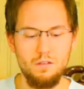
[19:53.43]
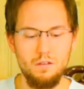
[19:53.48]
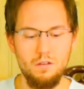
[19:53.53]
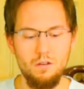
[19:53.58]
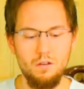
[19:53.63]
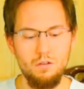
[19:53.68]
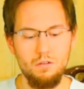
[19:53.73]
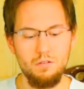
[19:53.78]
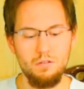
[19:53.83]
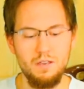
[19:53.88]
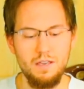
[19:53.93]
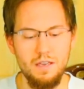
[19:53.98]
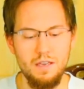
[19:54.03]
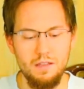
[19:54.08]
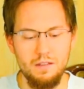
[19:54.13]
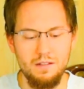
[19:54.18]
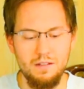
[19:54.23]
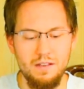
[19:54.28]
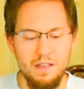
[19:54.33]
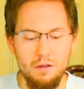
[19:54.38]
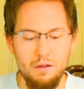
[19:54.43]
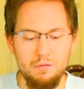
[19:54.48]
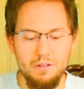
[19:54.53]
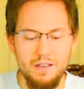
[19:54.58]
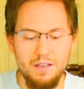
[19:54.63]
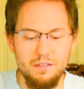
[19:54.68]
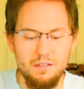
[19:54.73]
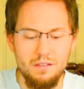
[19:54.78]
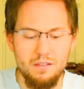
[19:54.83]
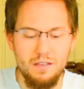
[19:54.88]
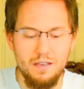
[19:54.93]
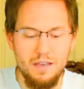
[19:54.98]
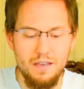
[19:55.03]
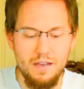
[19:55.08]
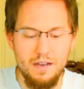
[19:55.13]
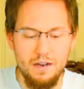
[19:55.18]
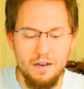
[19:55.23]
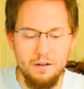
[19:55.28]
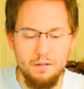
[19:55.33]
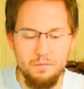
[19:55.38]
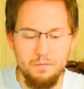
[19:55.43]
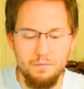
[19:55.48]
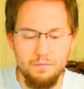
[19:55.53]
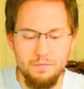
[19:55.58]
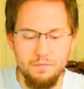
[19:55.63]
Okay, now let's see here.